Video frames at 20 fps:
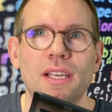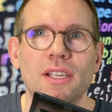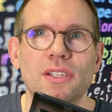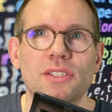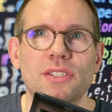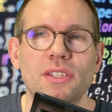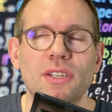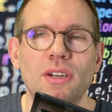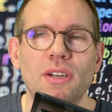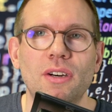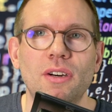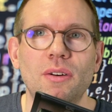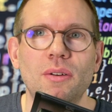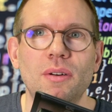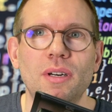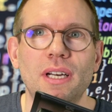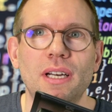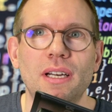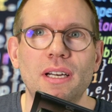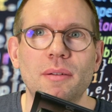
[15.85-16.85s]

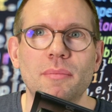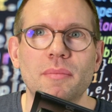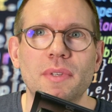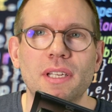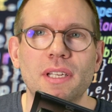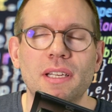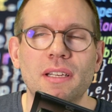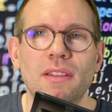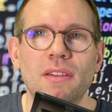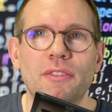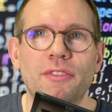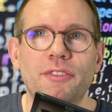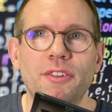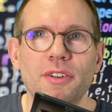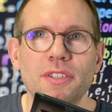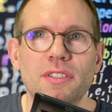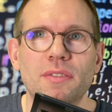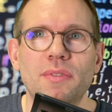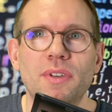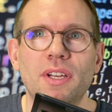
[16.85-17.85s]
So in the
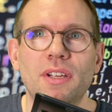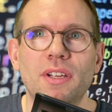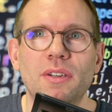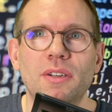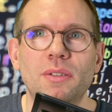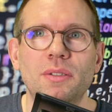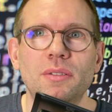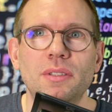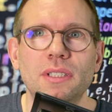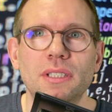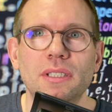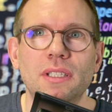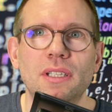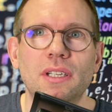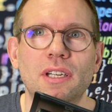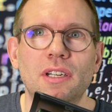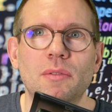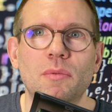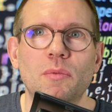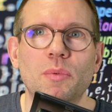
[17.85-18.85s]
first
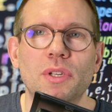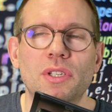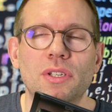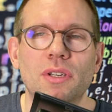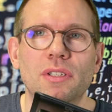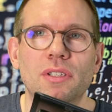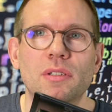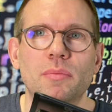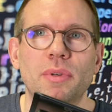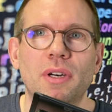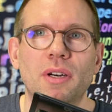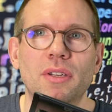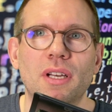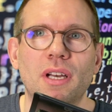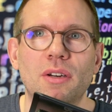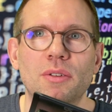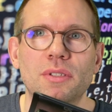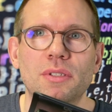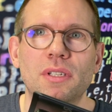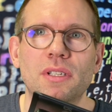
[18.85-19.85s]
video, we talked about
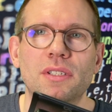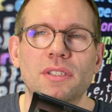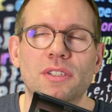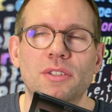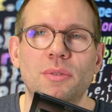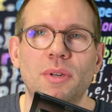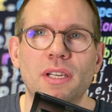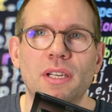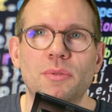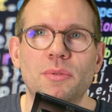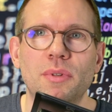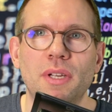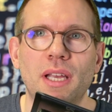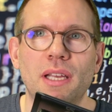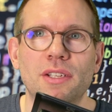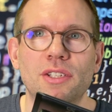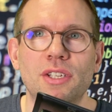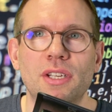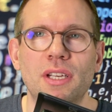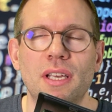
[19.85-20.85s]
how to integrate
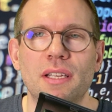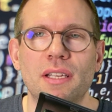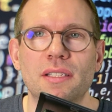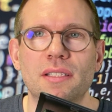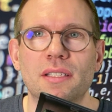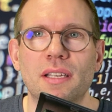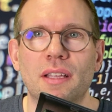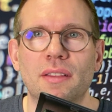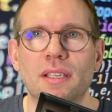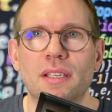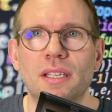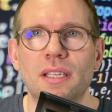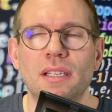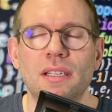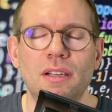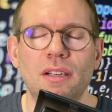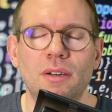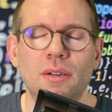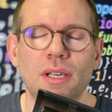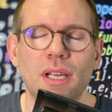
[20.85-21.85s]
React.js and
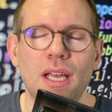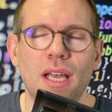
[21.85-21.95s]
KeyCloak,